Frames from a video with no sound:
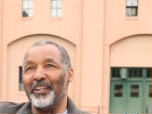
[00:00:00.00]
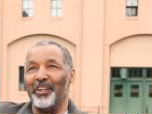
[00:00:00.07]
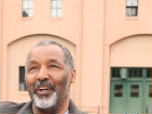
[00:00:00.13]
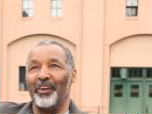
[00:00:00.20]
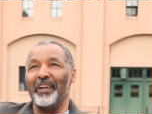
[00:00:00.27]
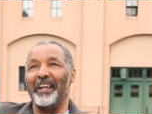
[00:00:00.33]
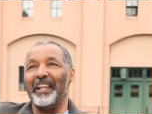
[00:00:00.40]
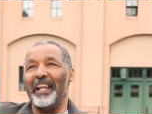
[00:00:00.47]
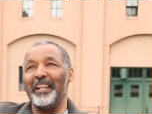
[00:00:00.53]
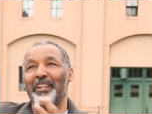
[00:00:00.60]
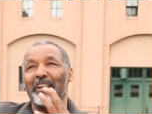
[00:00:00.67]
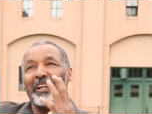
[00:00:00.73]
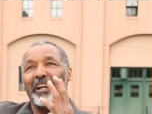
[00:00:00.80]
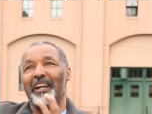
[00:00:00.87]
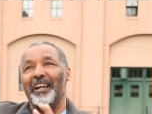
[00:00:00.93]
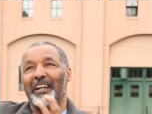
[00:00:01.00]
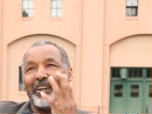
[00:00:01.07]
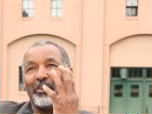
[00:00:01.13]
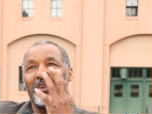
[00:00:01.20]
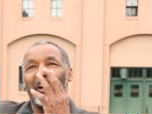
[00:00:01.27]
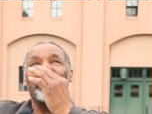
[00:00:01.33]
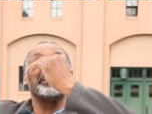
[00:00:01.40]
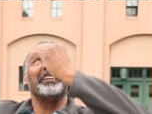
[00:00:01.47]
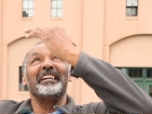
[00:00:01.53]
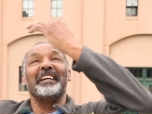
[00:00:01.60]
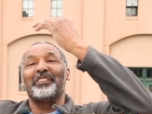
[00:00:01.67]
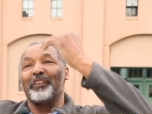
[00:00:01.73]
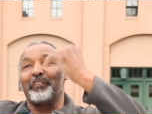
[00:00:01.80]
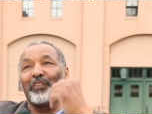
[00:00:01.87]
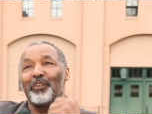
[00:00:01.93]
you know, and then we're
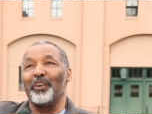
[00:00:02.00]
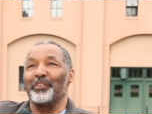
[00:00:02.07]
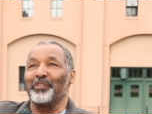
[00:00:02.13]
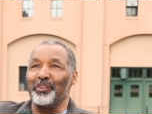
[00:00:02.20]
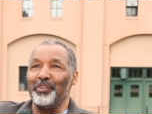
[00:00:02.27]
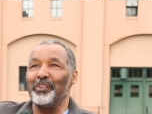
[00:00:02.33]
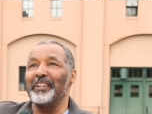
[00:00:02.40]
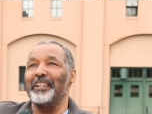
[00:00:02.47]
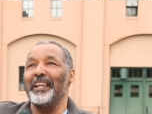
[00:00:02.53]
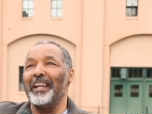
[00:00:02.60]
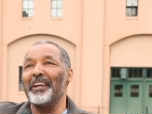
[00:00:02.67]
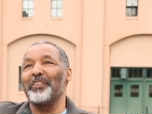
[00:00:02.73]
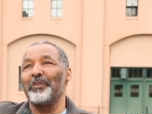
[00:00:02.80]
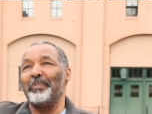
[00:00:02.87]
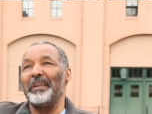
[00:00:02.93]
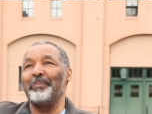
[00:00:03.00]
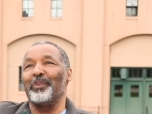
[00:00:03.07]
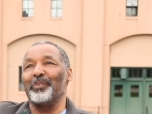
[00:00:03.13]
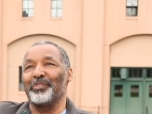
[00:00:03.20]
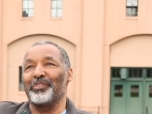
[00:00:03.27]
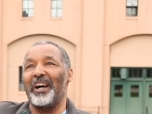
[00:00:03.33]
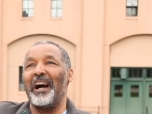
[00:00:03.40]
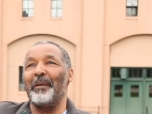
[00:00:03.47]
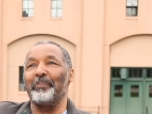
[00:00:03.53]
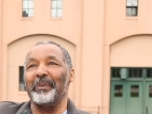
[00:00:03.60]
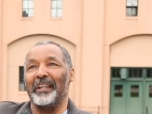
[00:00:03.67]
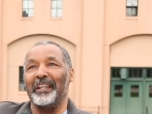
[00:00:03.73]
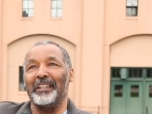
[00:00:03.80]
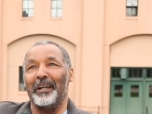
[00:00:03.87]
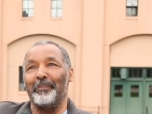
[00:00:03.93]
underneath the floor, so you can hear the people
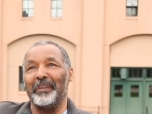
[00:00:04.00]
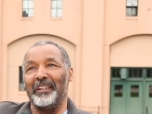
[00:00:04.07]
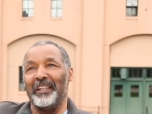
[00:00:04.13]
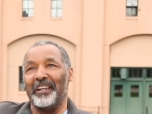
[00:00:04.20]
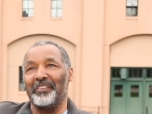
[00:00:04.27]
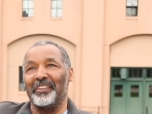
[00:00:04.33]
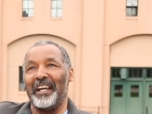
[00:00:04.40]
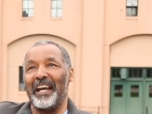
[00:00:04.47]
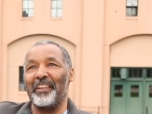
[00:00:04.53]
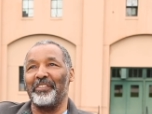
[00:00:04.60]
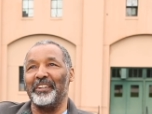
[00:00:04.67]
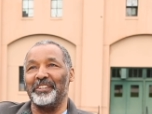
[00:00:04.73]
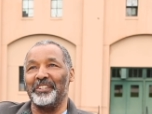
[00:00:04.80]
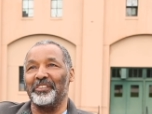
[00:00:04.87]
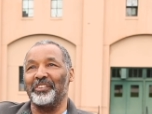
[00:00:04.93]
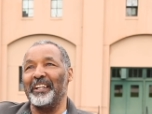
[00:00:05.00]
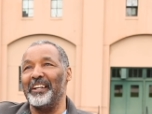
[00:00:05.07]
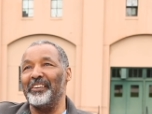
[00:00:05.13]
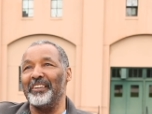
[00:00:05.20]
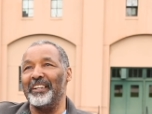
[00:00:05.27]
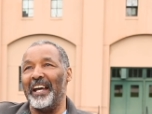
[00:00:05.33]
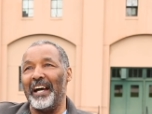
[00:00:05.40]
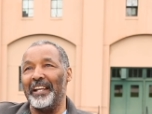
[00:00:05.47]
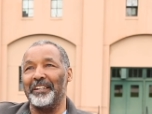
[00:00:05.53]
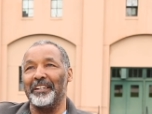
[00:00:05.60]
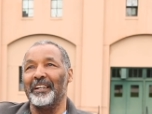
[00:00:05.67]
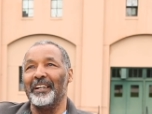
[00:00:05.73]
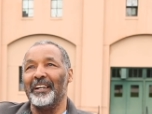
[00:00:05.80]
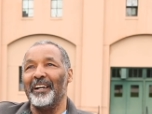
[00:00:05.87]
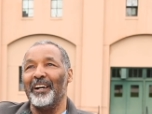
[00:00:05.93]
stomping. And I mean, as an athlete, just hearing
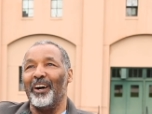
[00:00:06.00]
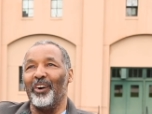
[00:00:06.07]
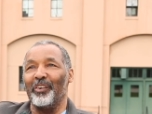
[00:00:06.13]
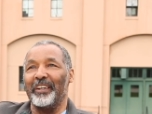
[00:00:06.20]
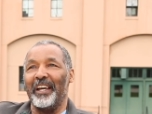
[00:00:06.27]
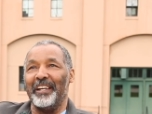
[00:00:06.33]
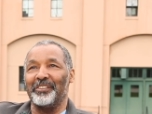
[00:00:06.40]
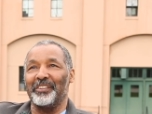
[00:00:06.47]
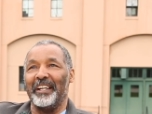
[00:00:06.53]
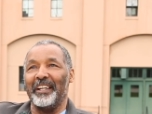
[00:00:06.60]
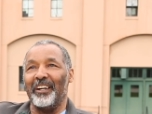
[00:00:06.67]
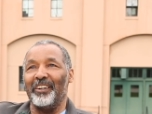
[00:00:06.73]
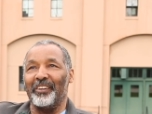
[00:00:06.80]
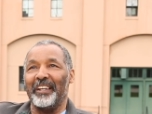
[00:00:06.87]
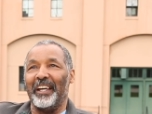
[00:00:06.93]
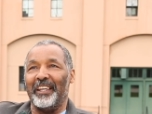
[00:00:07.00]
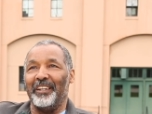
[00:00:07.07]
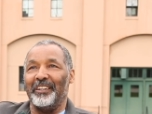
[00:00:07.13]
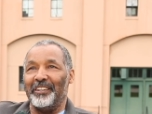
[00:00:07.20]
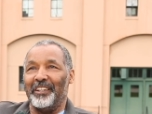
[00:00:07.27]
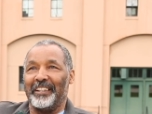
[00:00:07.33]
that, okay, it's like, okay,